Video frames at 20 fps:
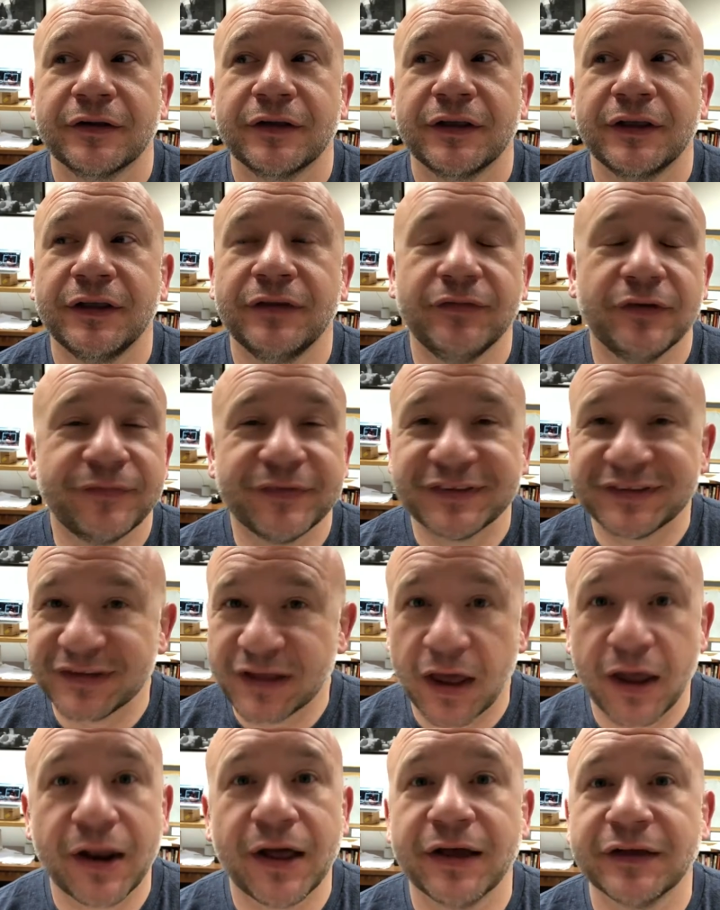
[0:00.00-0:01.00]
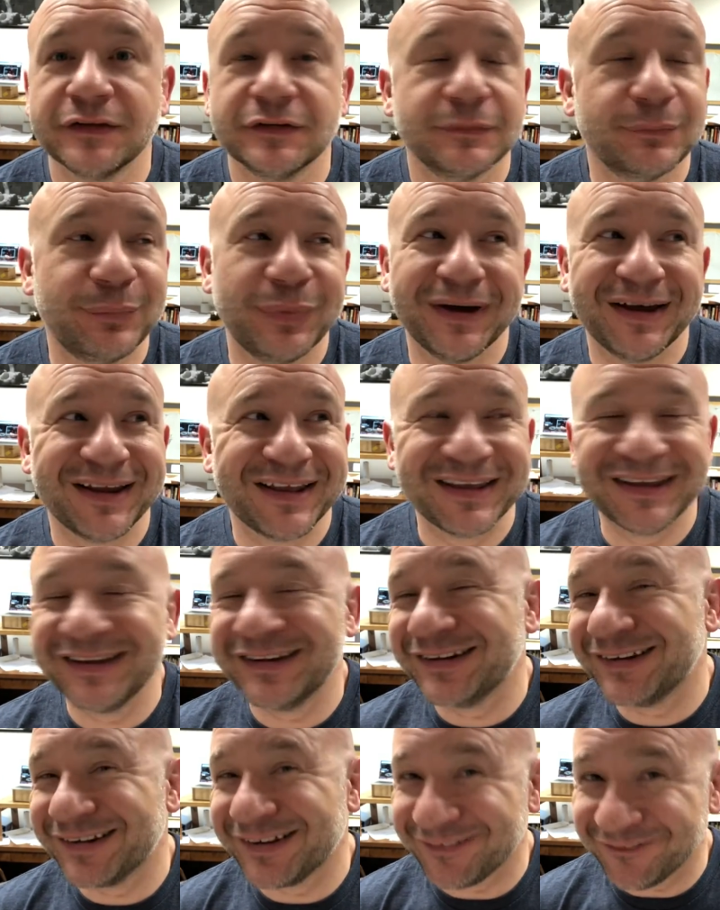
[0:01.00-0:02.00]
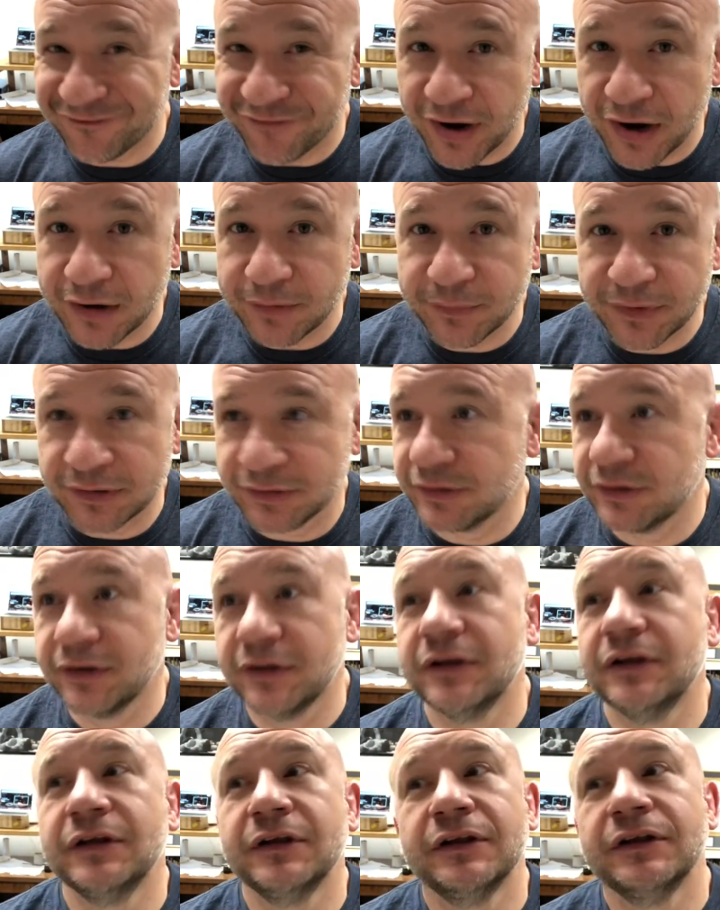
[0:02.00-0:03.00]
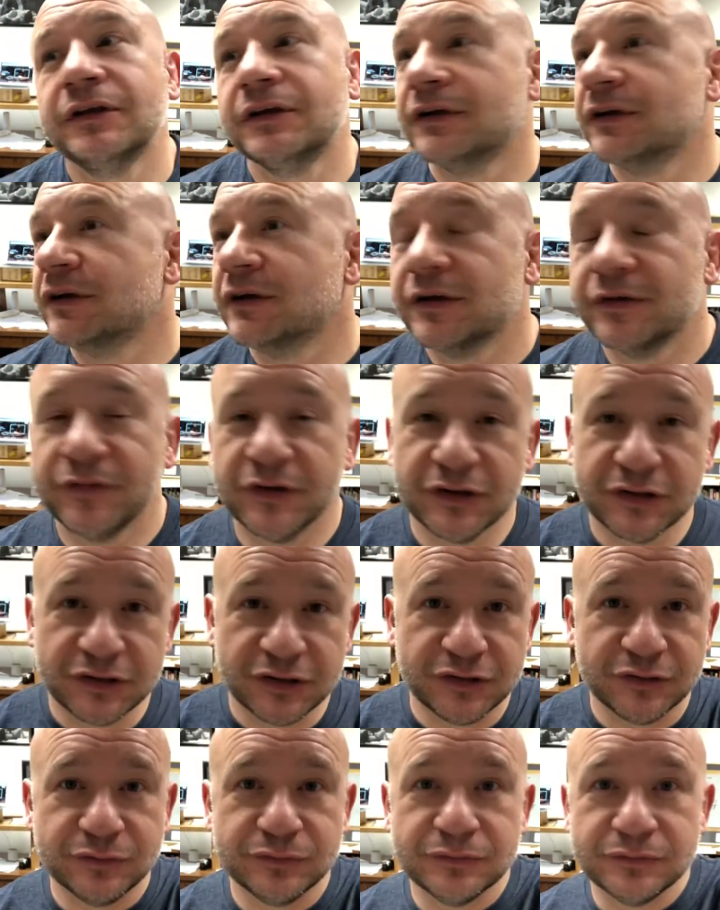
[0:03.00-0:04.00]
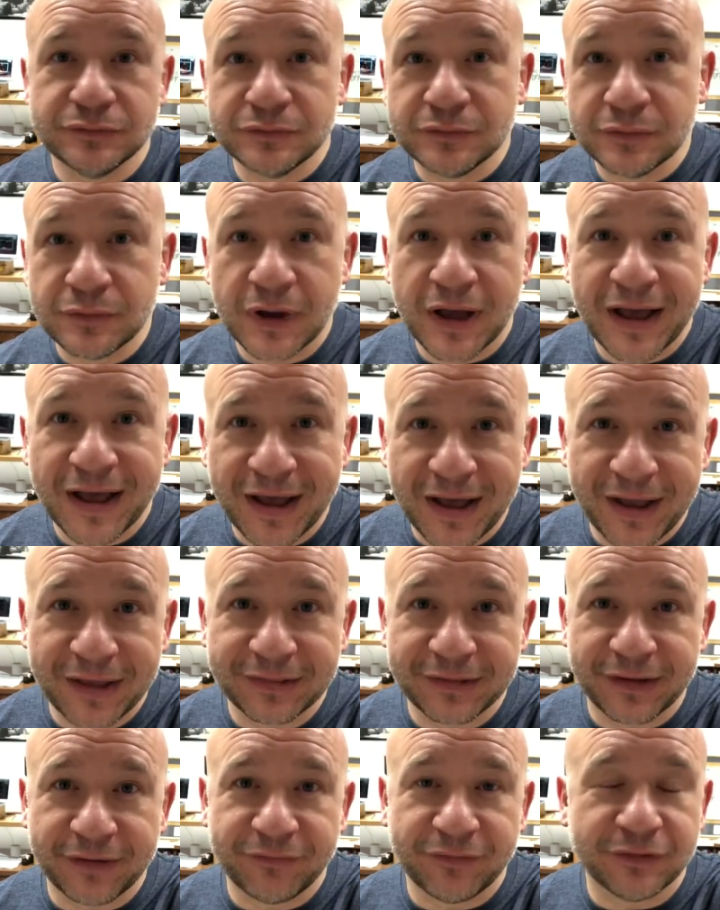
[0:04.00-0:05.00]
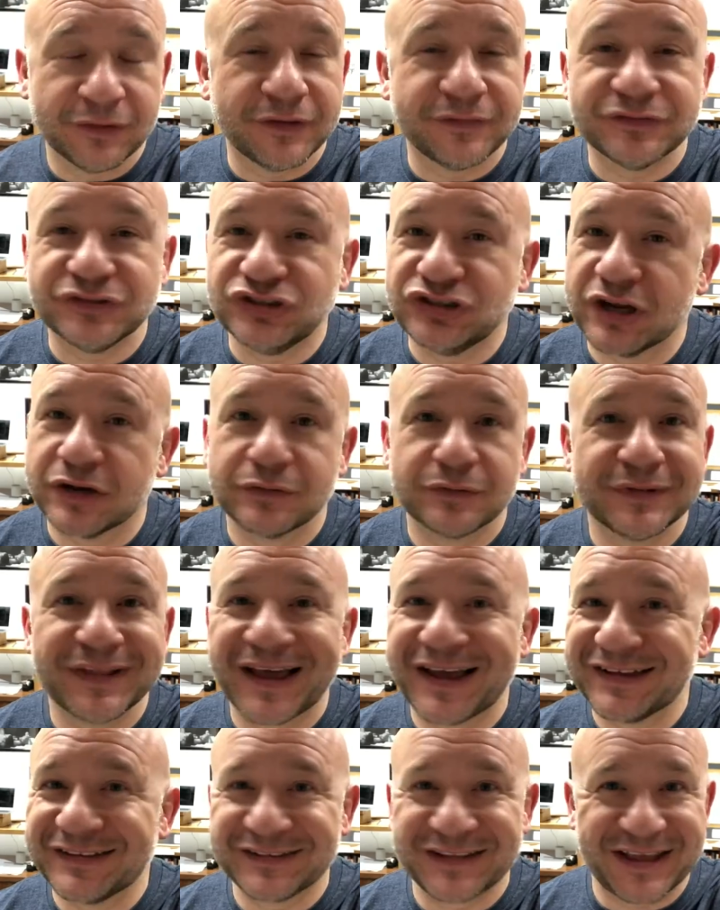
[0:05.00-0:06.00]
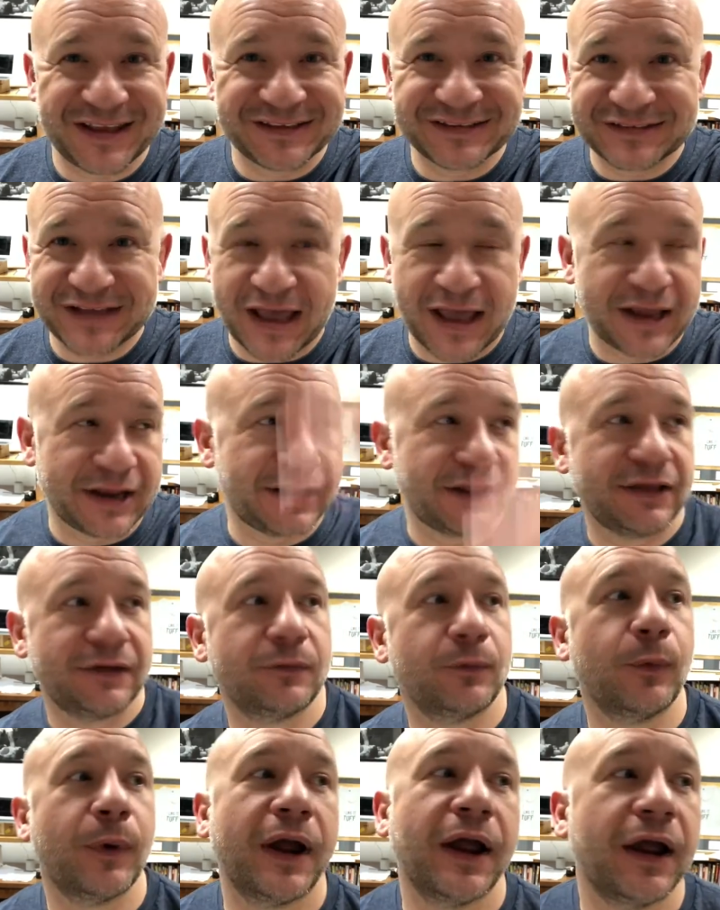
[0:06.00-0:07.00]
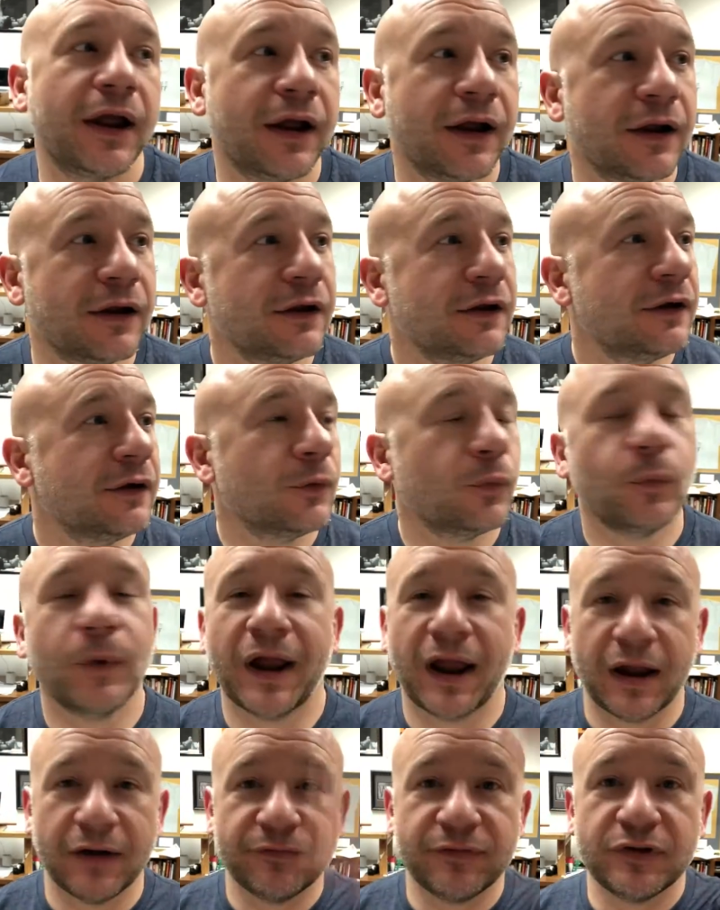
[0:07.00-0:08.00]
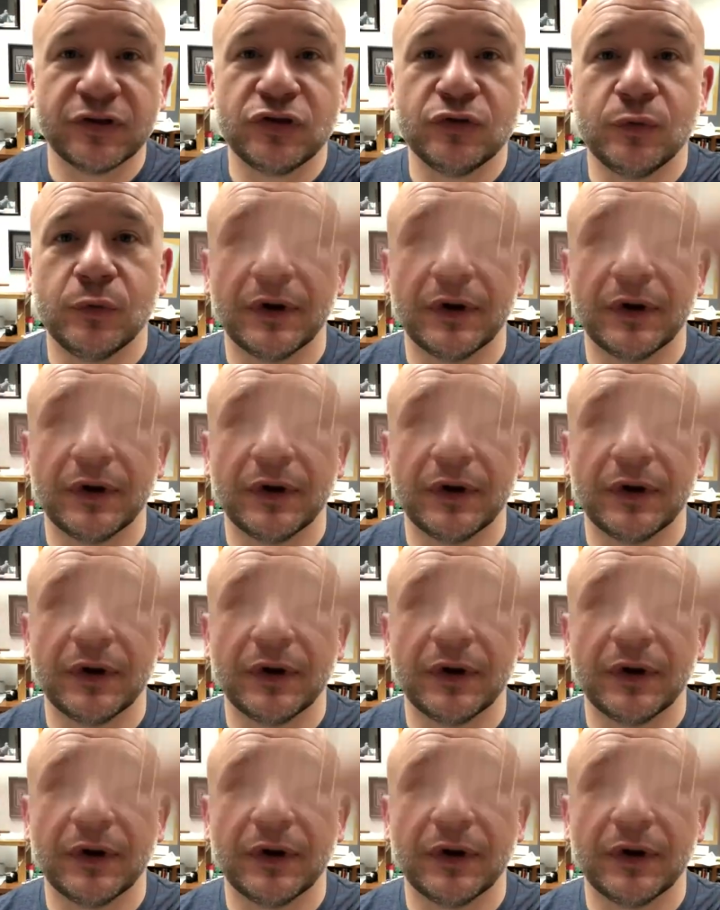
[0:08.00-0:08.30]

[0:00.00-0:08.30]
even if it's not us, but in an environment of a new high level of generalized anxiety, where wherever you